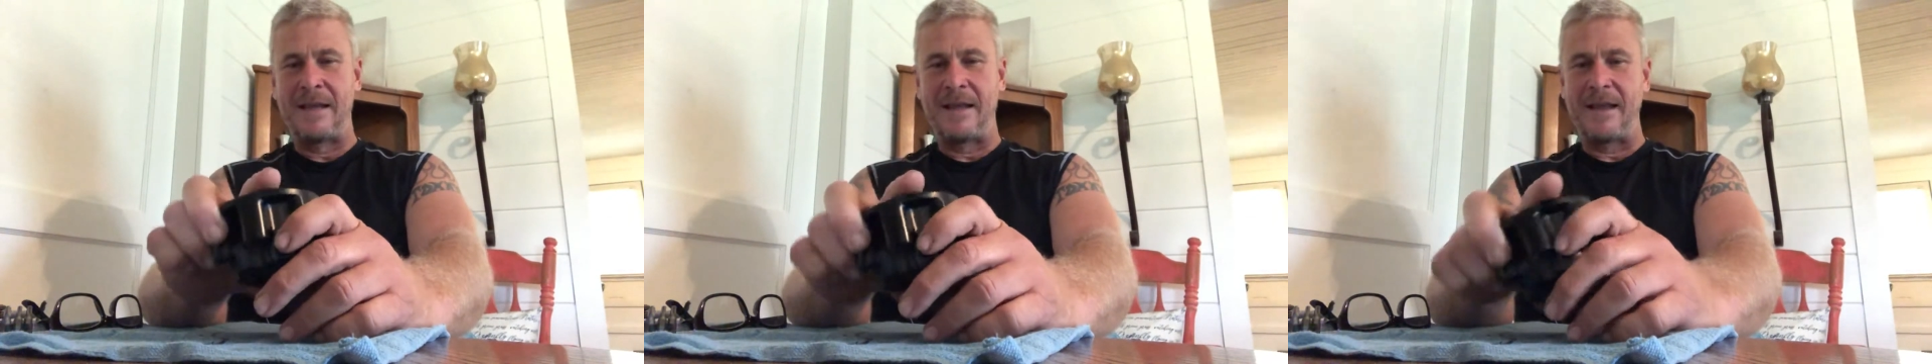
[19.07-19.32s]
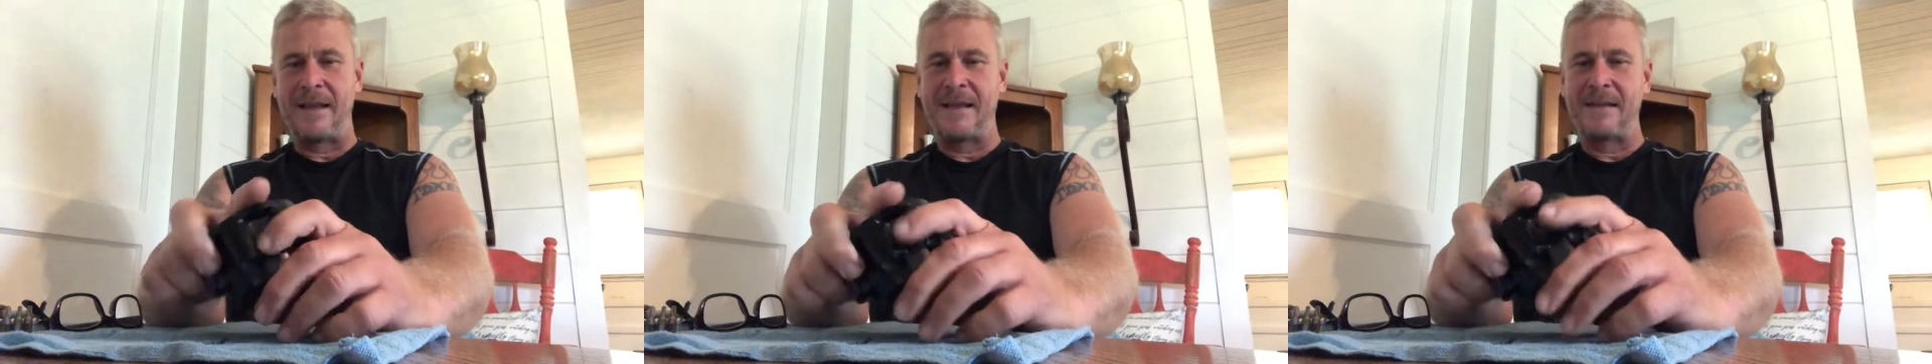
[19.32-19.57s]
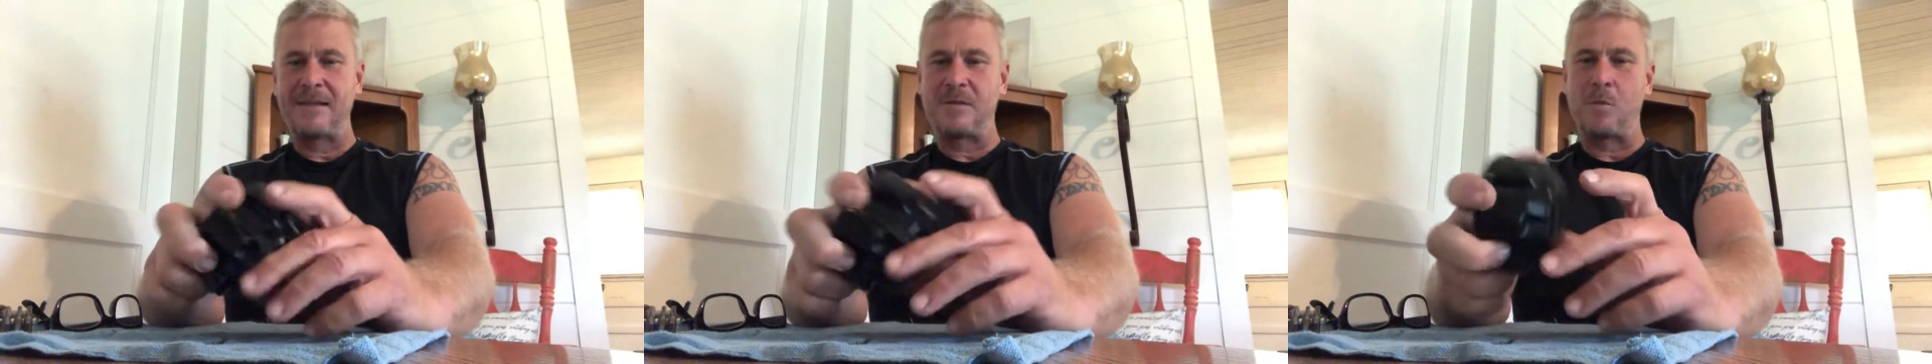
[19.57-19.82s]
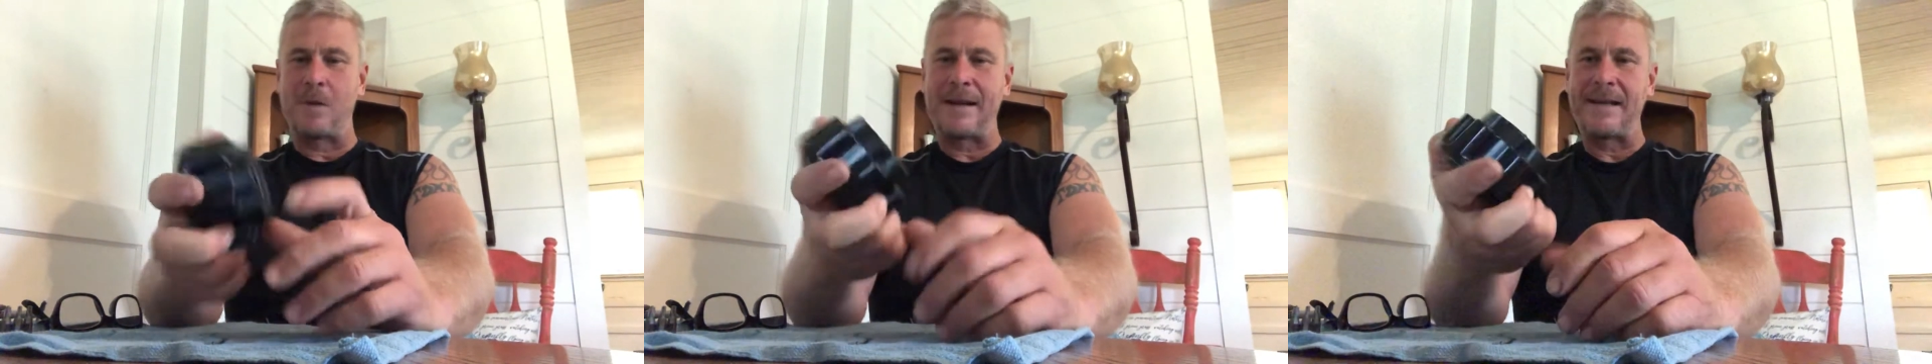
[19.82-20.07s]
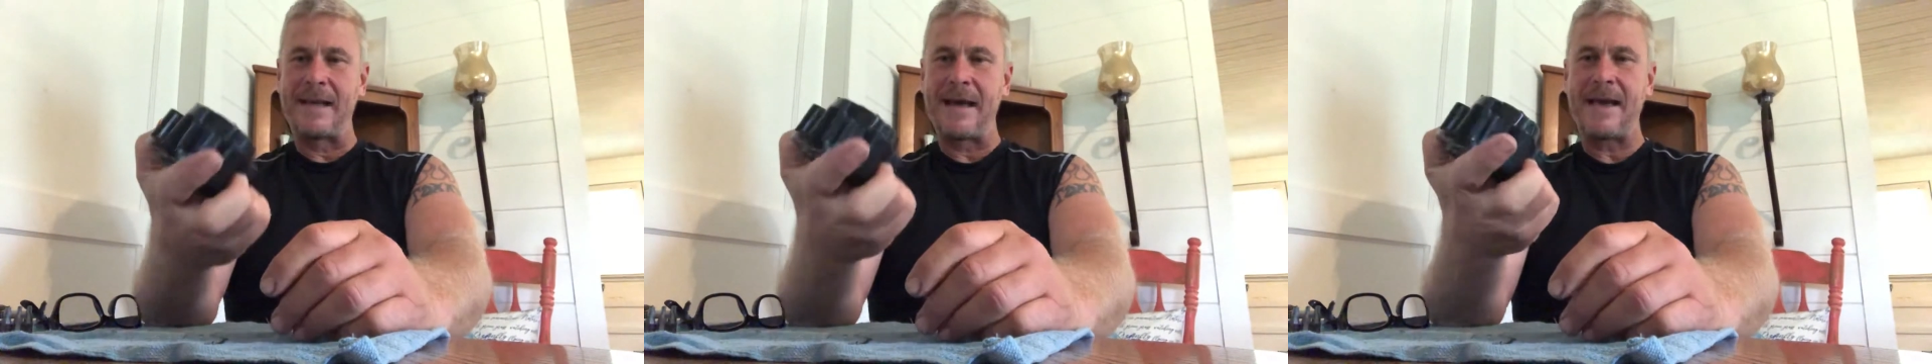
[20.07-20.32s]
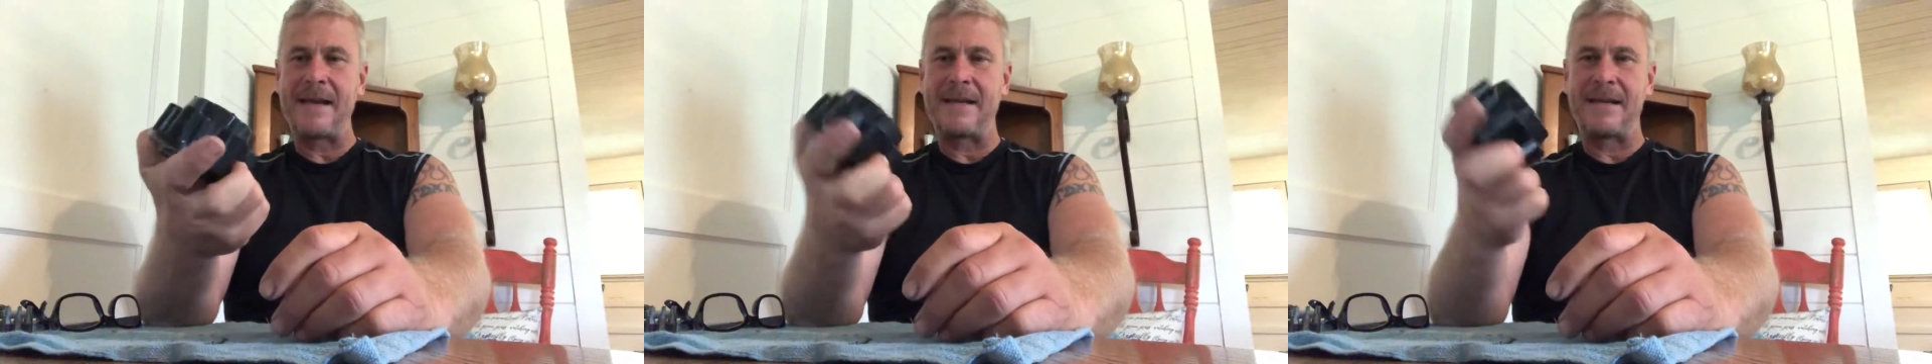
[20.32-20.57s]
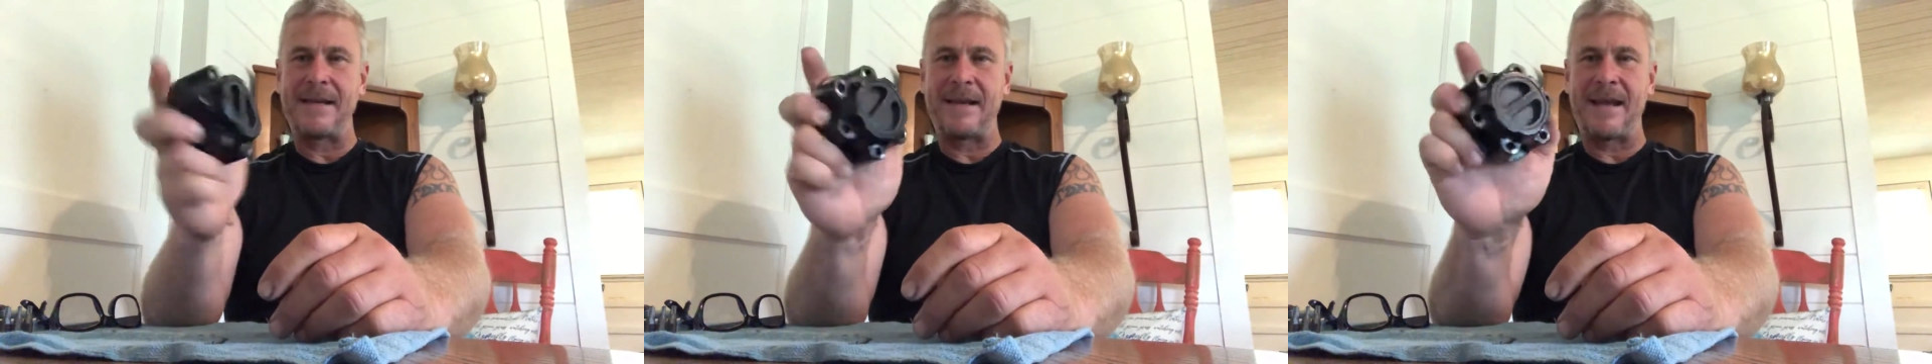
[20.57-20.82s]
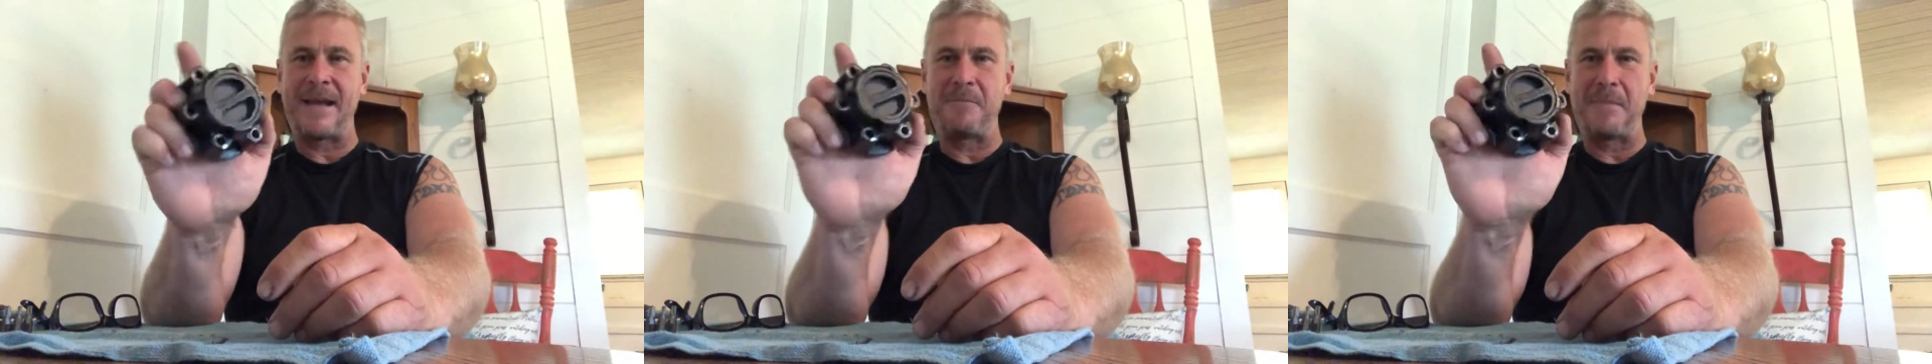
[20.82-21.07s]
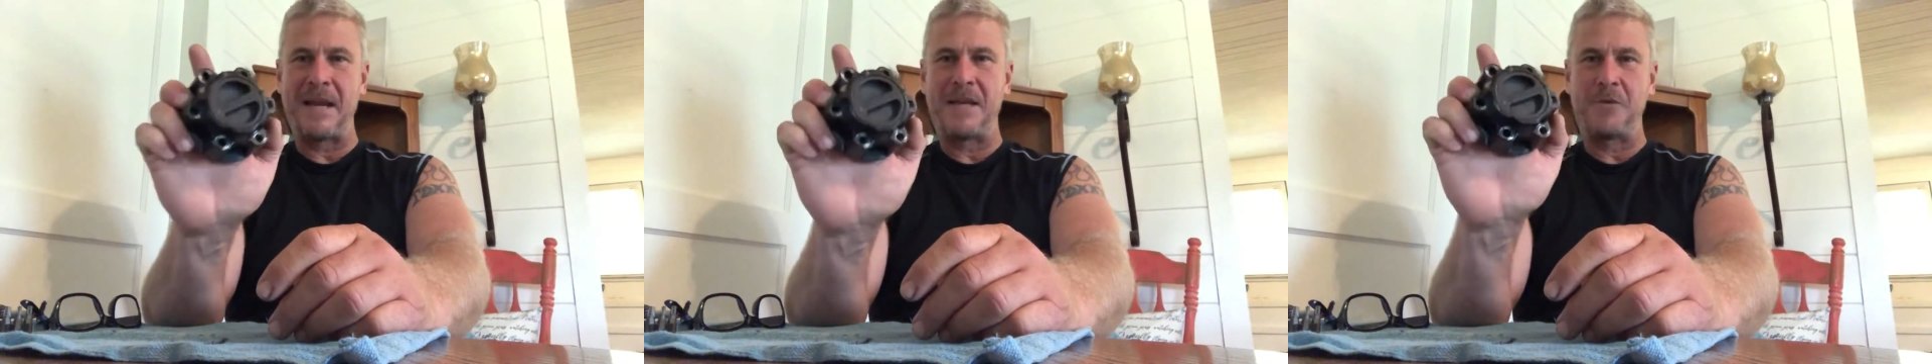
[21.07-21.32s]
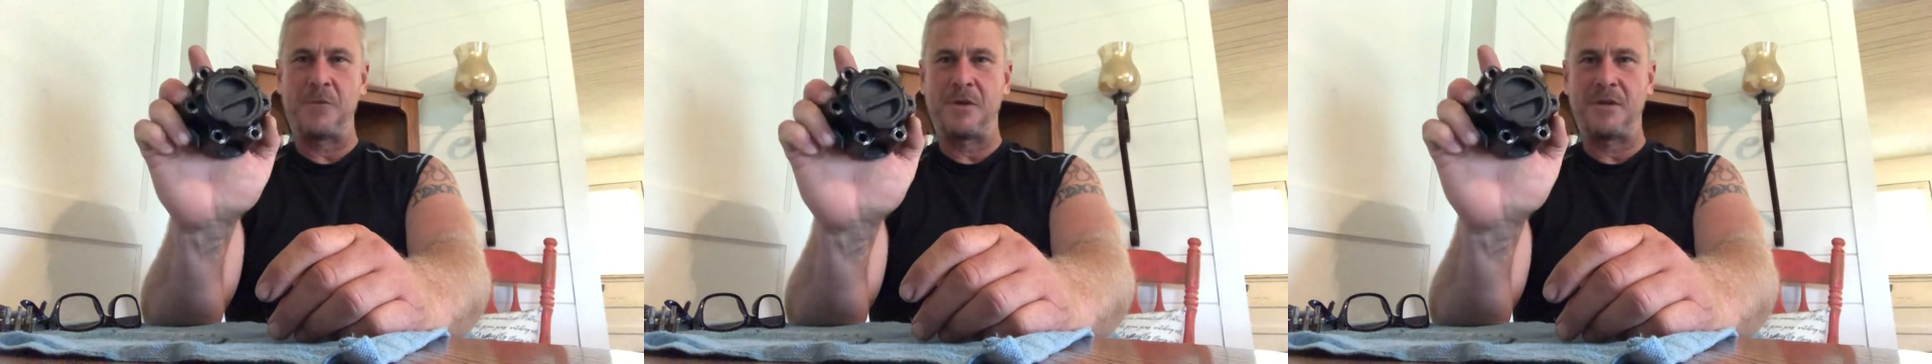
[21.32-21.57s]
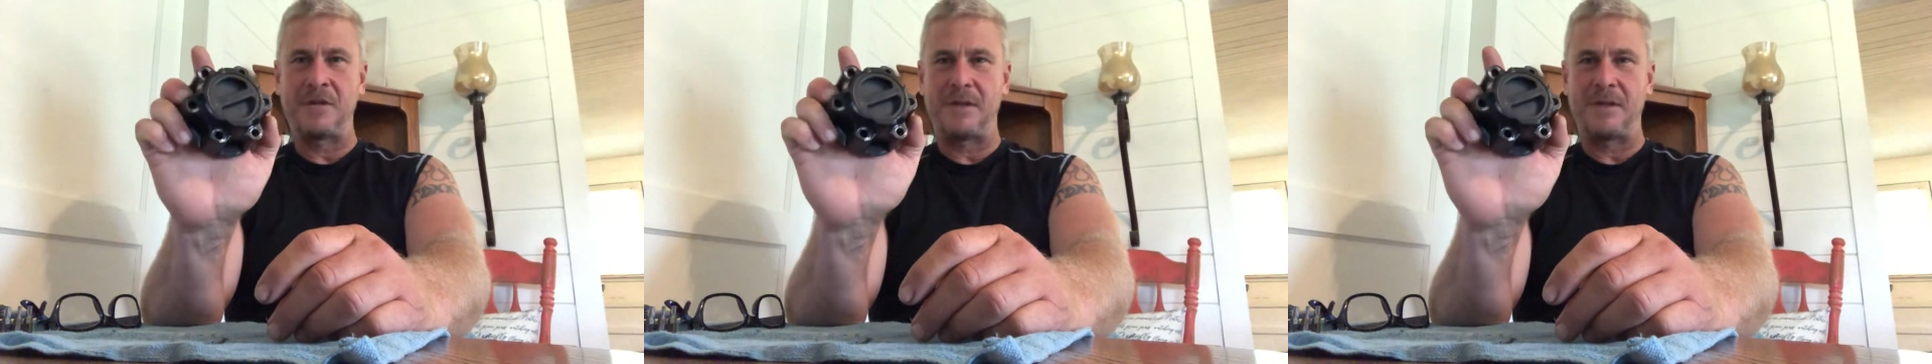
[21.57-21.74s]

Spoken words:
And when I got it, it had manual